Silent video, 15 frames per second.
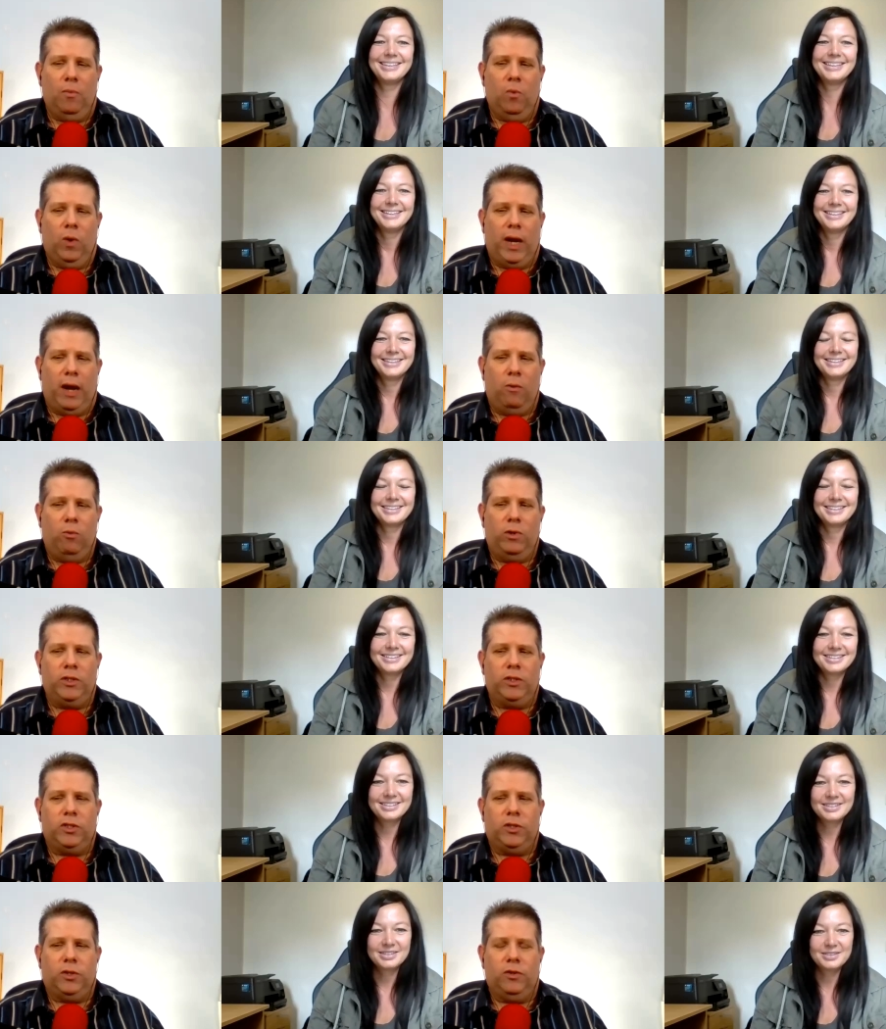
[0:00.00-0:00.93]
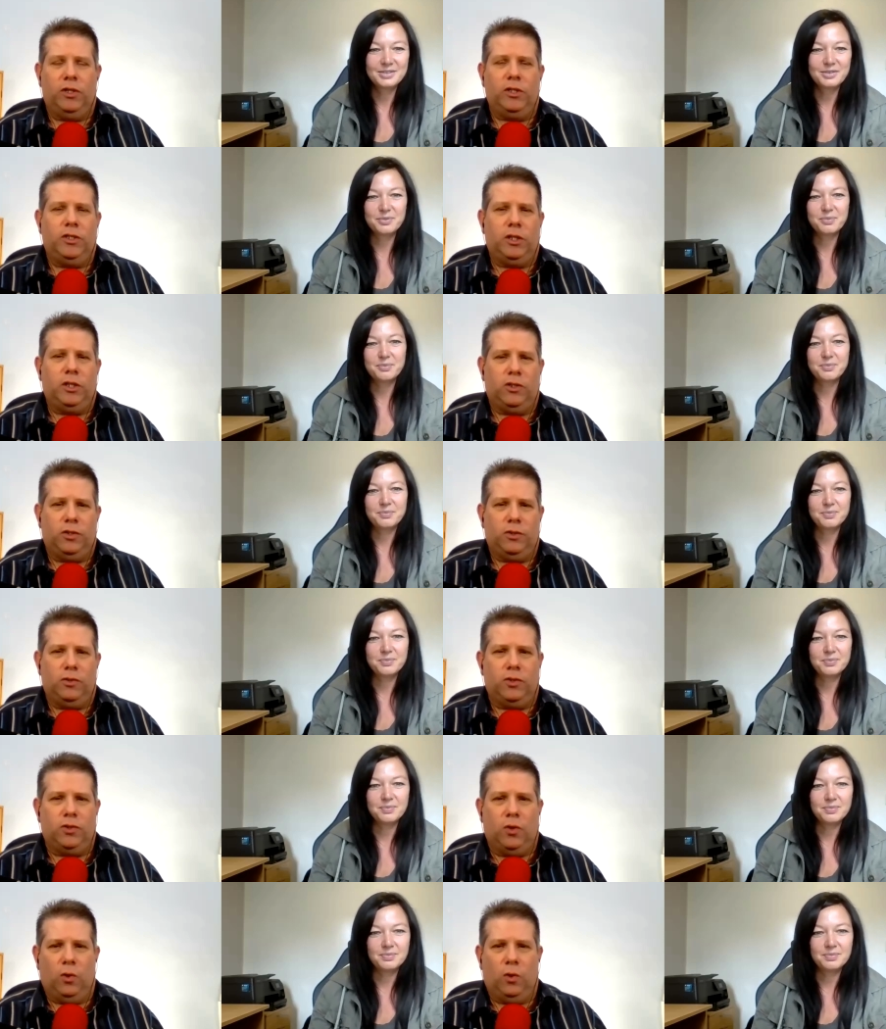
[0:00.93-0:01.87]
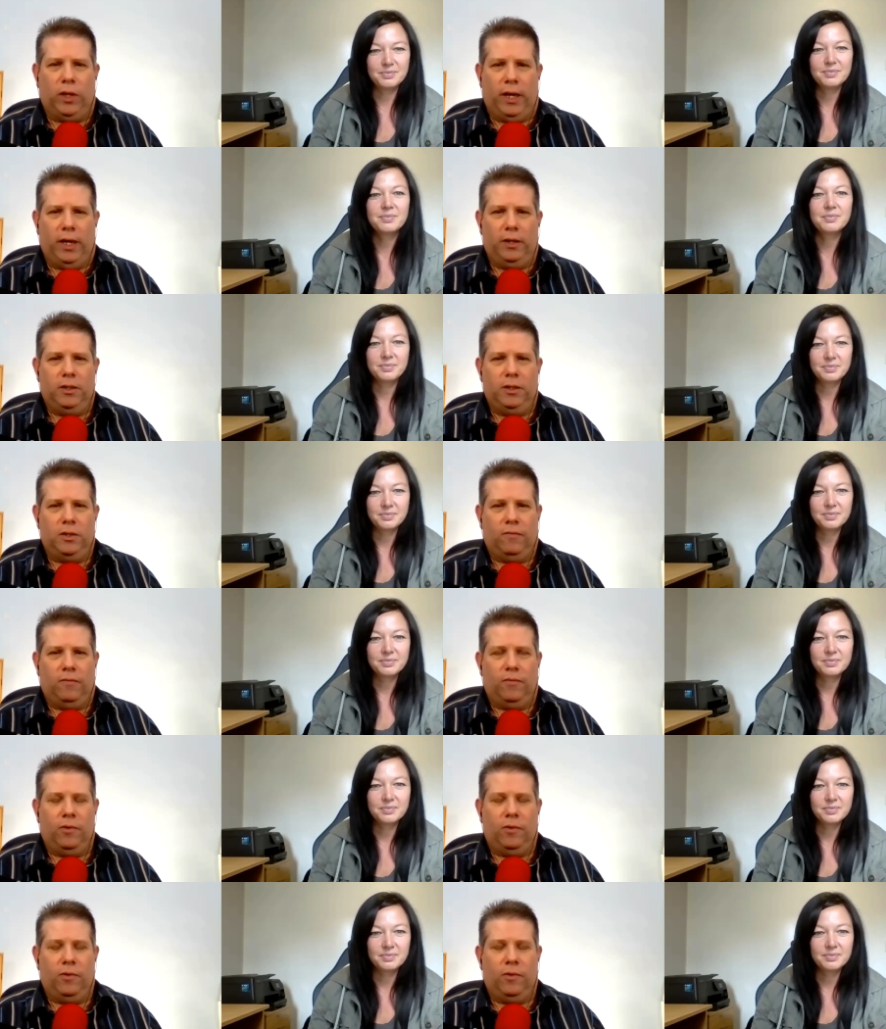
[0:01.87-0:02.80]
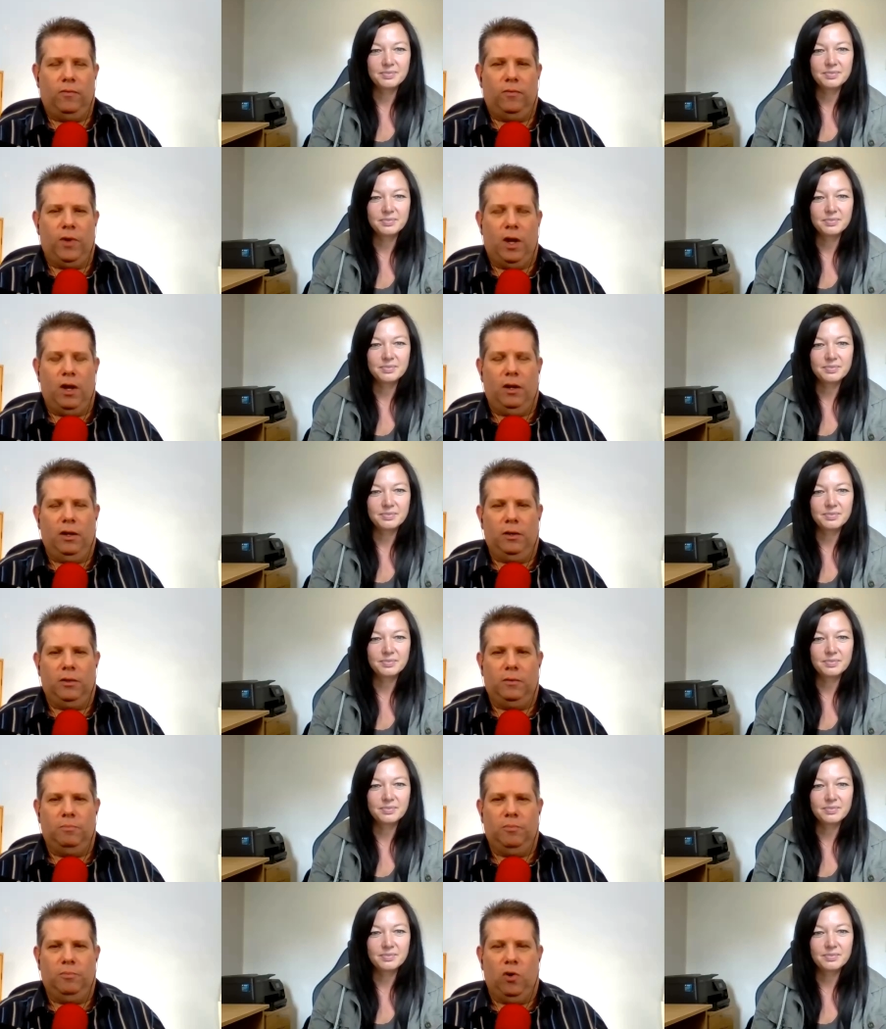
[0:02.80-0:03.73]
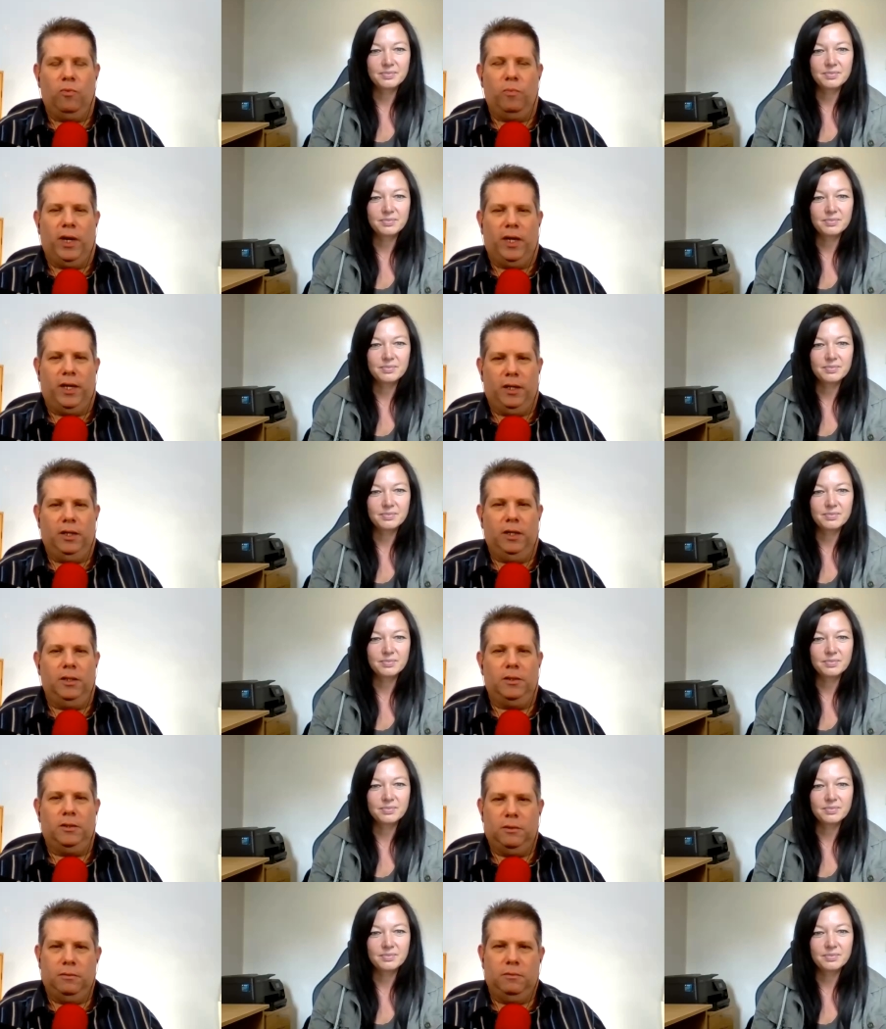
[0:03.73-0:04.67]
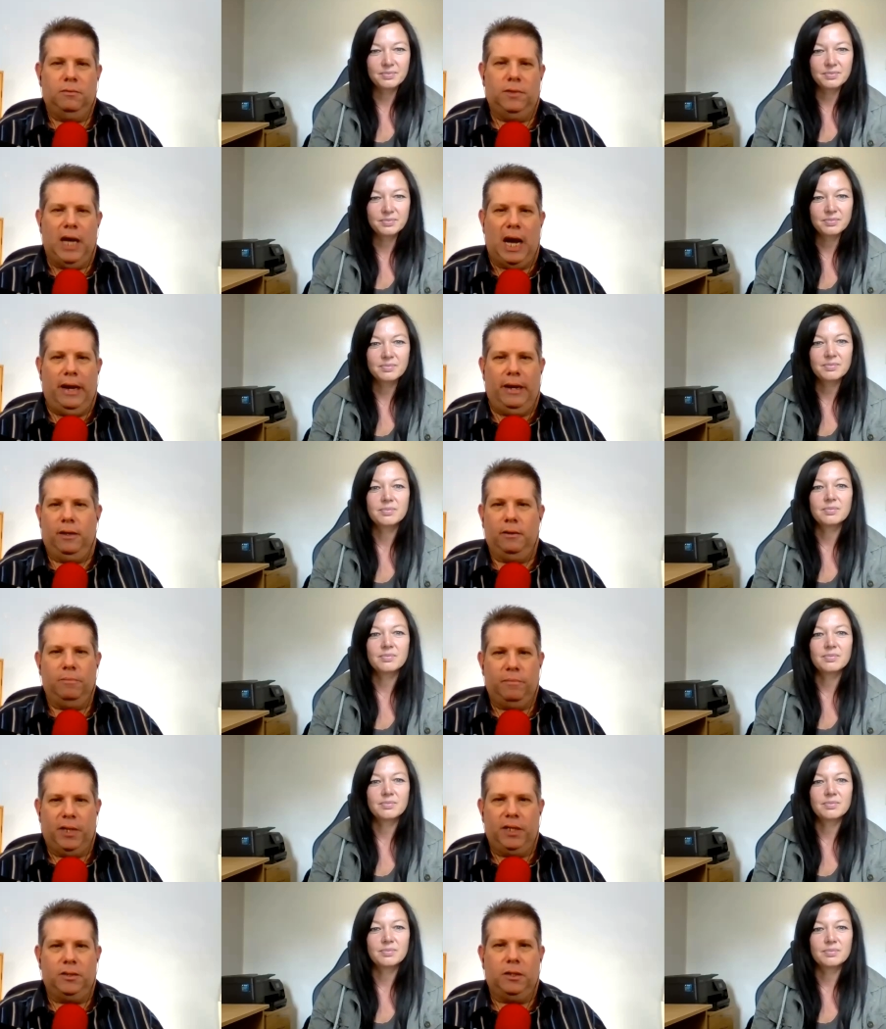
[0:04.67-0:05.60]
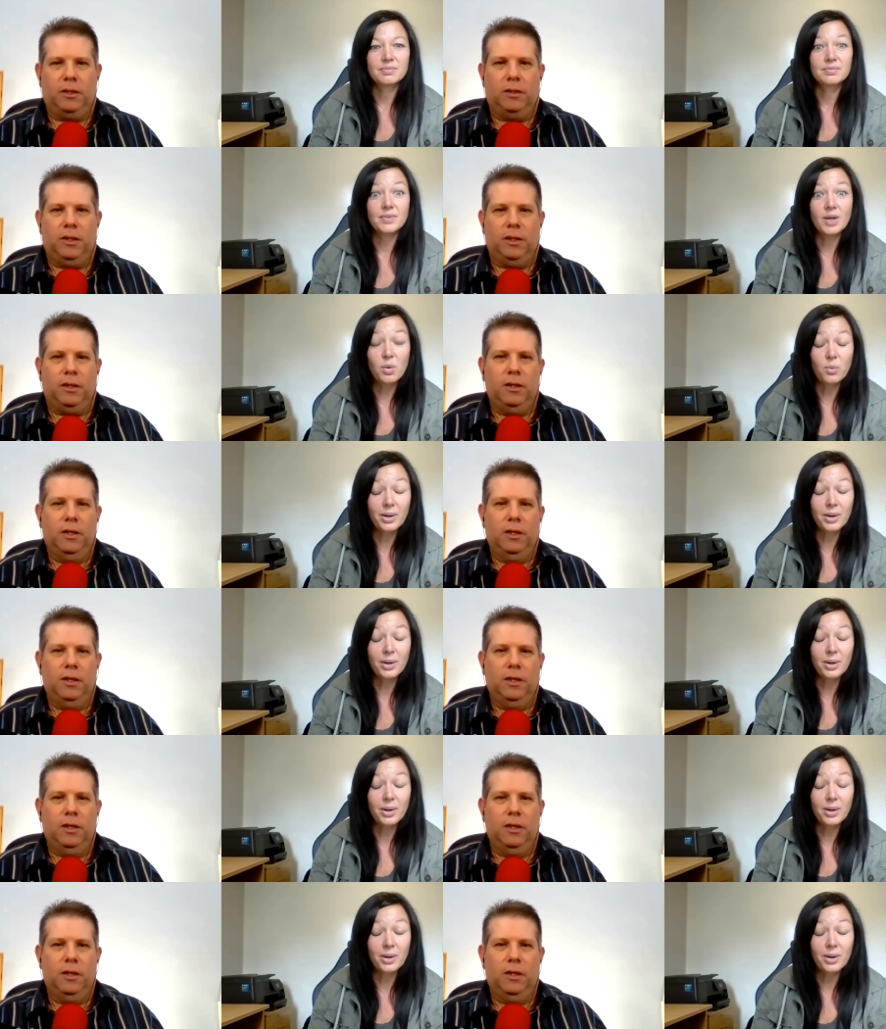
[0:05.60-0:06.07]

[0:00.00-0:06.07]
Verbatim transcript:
Speaker 1: when I was 36 years old, I suffered uh, both my kidneys died basically.